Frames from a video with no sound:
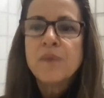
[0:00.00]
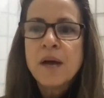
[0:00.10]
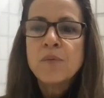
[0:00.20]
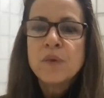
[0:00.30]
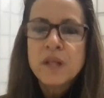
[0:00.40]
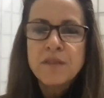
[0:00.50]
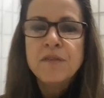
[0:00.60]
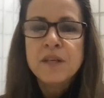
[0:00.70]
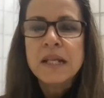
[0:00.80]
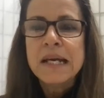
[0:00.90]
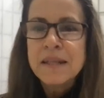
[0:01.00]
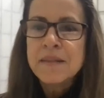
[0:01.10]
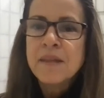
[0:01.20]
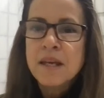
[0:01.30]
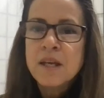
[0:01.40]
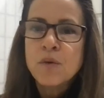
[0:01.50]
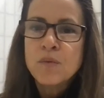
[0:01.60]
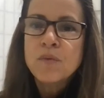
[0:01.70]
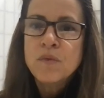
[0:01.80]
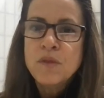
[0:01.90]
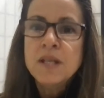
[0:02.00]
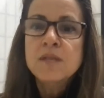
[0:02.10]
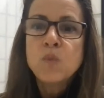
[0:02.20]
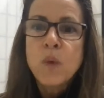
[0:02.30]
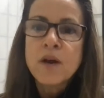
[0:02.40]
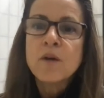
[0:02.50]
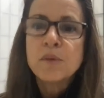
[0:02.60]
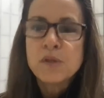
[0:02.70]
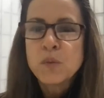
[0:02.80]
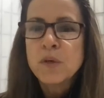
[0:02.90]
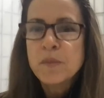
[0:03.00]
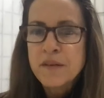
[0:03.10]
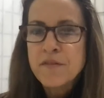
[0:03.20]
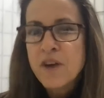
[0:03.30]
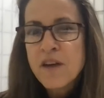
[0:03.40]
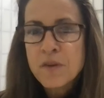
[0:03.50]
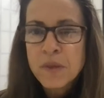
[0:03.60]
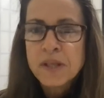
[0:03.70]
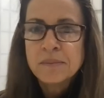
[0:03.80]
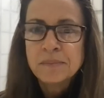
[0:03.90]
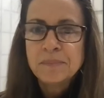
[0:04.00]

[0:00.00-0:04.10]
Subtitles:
I really feel like that, these wearables will be for everyone.